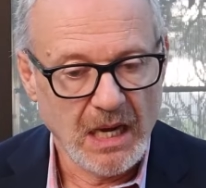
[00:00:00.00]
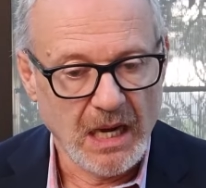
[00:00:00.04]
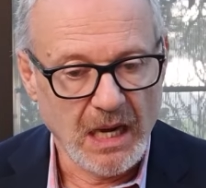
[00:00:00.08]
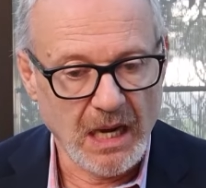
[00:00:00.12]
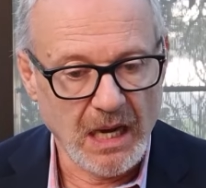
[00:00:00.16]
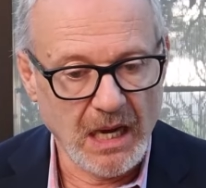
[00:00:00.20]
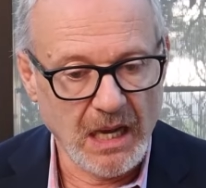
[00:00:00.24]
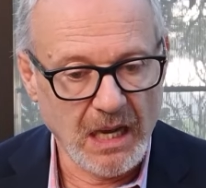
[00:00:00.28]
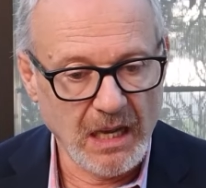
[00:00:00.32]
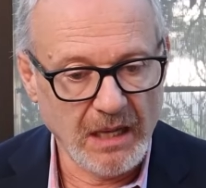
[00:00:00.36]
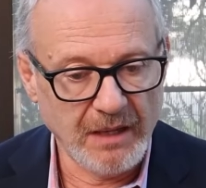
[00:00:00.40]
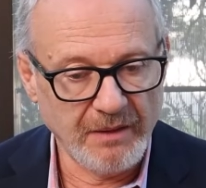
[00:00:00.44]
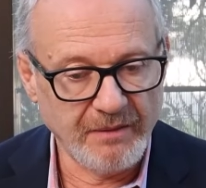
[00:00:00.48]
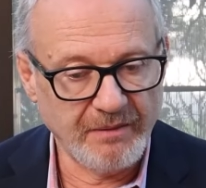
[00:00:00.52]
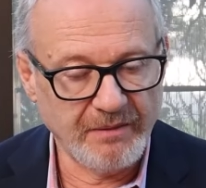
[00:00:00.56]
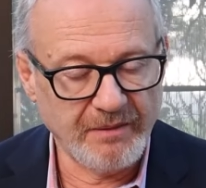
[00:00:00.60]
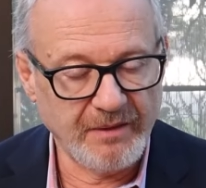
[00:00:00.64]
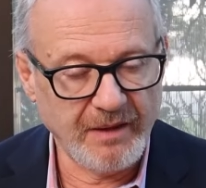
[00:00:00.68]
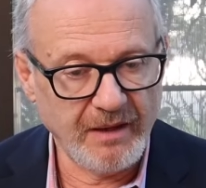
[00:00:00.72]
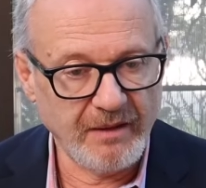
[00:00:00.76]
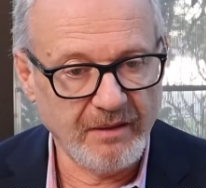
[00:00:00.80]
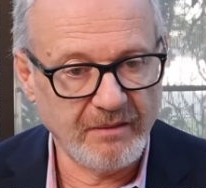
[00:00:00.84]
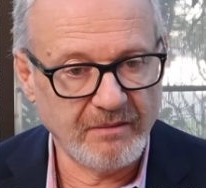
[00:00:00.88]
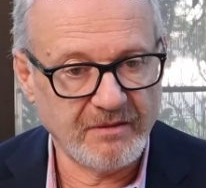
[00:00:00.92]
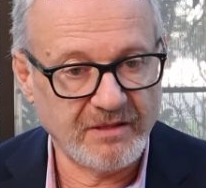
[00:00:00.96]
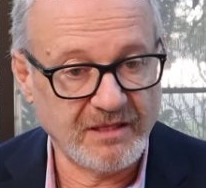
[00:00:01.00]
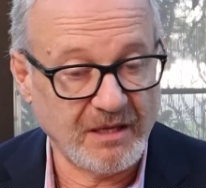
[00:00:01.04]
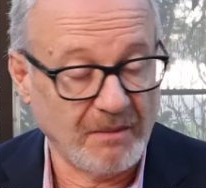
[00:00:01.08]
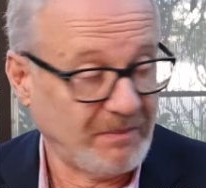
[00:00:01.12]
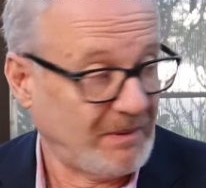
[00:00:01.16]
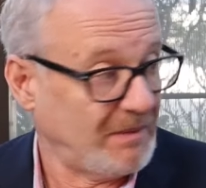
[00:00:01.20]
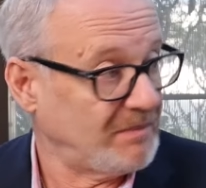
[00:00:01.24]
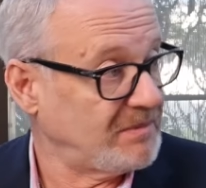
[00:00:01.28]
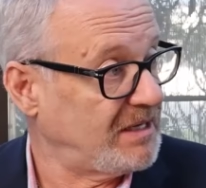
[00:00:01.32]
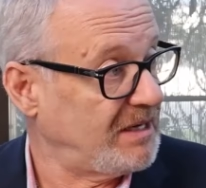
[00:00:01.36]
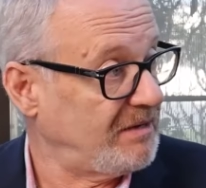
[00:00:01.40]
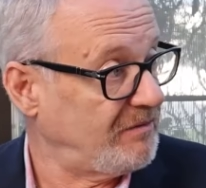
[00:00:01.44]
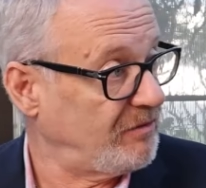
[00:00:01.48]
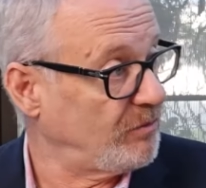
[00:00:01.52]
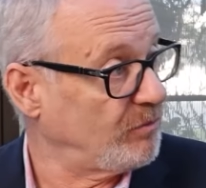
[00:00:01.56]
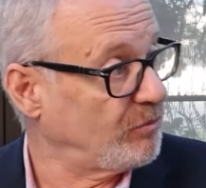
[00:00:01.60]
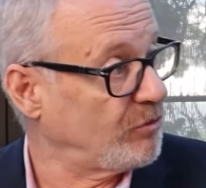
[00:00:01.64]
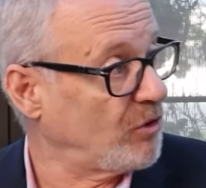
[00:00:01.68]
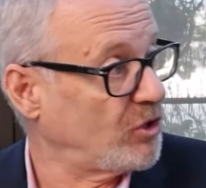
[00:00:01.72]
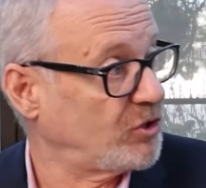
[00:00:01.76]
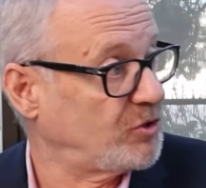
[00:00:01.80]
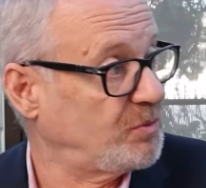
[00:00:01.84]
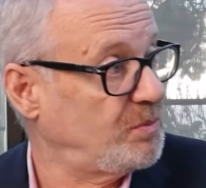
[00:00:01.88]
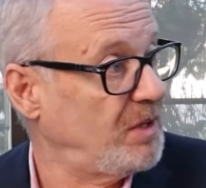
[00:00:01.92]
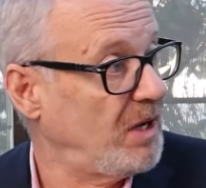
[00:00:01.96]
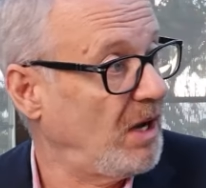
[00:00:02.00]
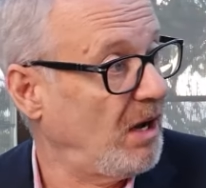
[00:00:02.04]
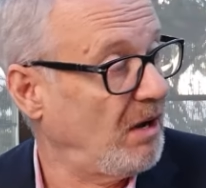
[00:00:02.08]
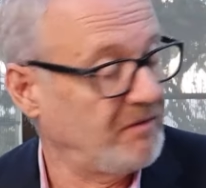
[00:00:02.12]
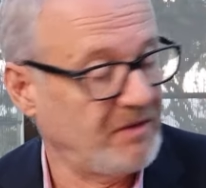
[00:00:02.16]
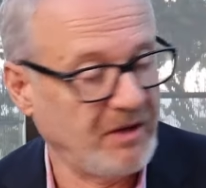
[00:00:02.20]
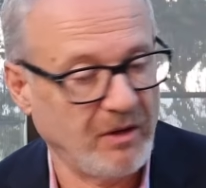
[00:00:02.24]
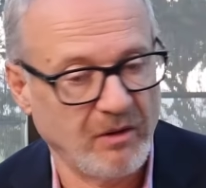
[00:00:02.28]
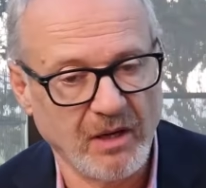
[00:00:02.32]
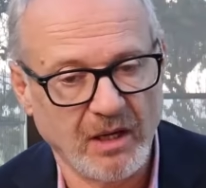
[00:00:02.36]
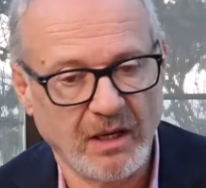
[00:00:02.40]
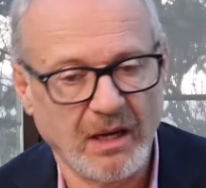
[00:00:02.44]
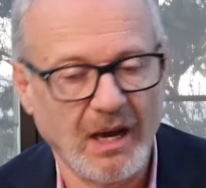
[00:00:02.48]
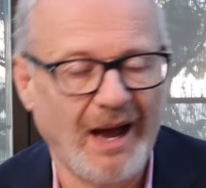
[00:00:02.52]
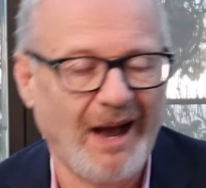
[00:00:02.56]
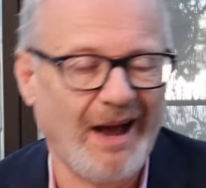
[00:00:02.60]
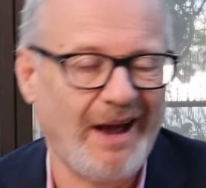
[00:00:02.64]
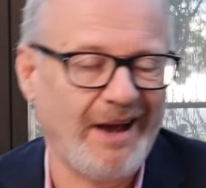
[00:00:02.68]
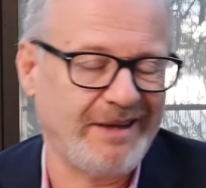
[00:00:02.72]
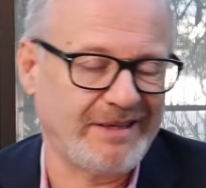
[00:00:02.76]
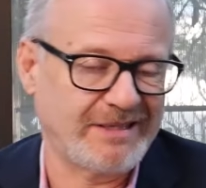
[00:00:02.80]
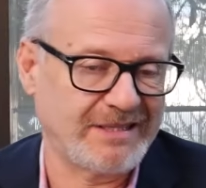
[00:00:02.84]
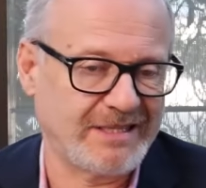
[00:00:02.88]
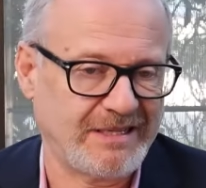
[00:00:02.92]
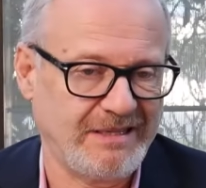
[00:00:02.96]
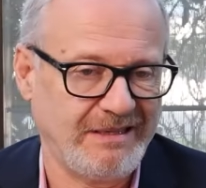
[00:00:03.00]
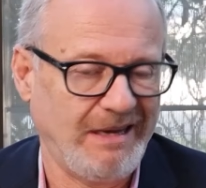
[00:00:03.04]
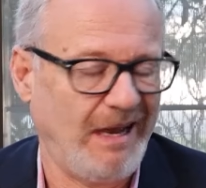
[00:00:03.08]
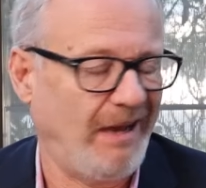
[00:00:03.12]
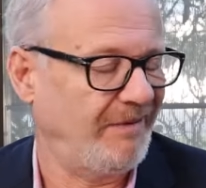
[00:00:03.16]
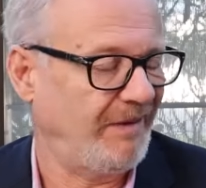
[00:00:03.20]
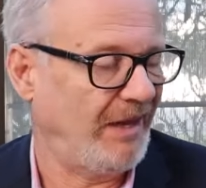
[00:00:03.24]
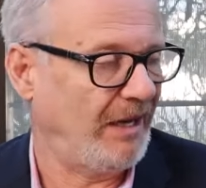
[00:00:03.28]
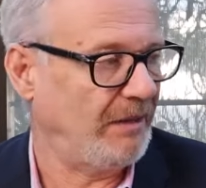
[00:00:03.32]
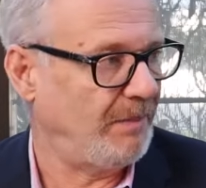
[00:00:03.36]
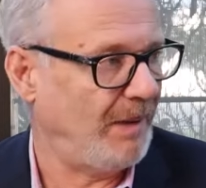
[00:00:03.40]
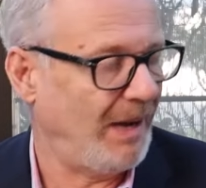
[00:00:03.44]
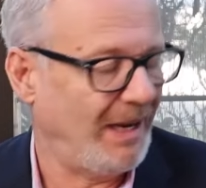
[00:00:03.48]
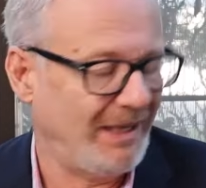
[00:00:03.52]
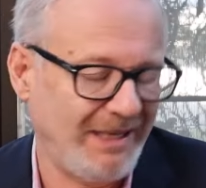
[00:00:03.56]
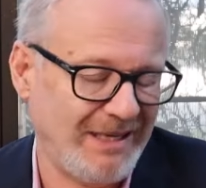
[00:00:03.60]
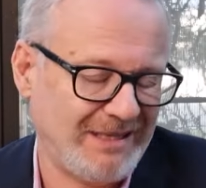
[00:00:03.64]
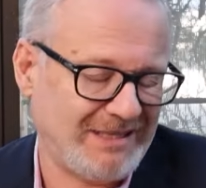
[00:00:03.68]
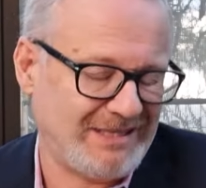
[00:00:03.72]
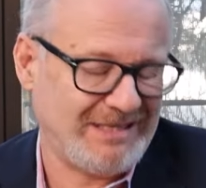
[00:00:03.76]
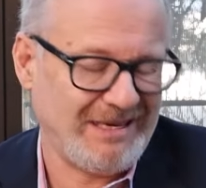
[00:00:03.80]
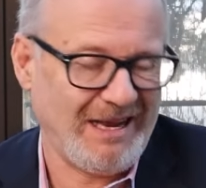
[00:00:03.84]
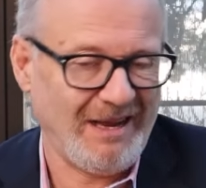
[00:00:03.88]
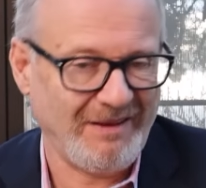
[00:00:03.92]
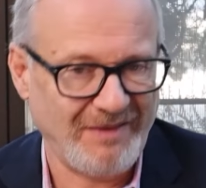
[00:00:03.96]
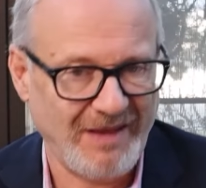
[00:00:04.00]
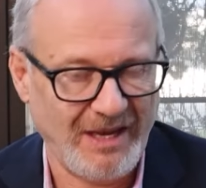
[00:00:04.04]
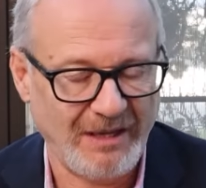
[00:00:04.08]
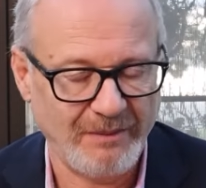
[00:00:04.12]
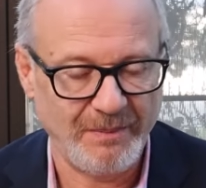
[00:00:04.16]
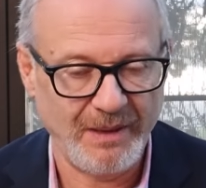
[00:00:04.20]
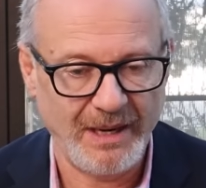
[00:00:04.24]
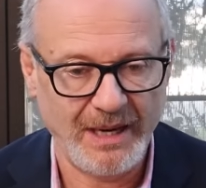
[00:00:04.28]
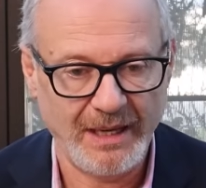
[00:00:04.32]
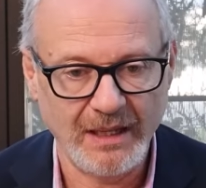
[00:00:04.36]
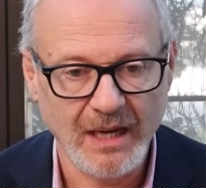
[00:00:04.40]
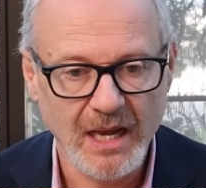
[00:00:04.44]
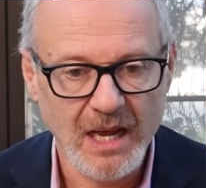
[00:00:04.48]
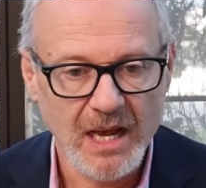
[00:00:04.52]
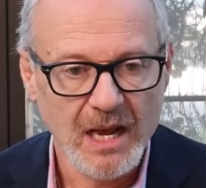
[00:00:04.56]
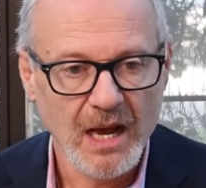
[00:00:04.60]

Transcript: Uh, they, sometimes they even brush me off. They go like, ah, it's not that bad, it's not that bad.